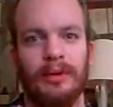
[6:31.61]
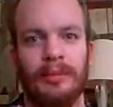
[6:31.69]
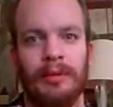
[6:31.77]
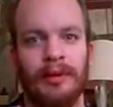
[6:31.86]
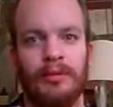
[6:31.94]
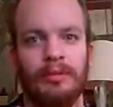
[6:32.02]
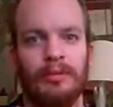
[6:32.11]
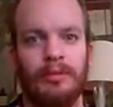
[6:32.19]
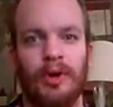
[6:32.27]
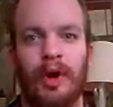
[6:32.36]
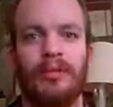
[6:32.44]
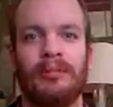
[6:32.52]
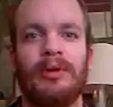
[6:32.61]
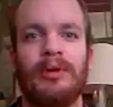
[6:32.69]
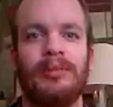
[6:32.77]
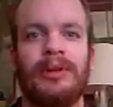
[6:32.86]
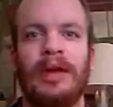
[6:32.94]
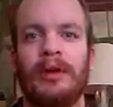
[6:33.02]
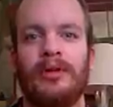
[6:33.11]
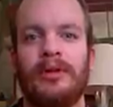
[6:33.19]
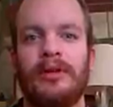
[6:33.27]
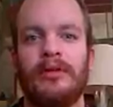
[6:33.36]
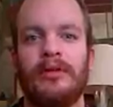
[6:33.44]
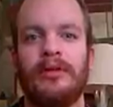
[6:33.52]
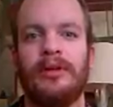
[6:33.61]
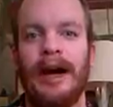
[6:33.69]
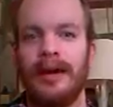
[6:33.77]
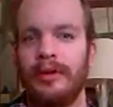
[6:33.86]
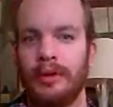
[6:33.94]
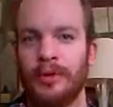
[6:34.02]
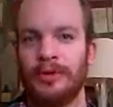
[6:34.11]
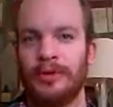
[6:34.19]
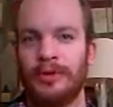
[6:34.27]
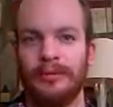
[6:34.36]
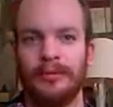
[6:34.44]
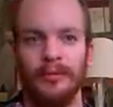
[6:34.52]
I mean, common people carried daggers,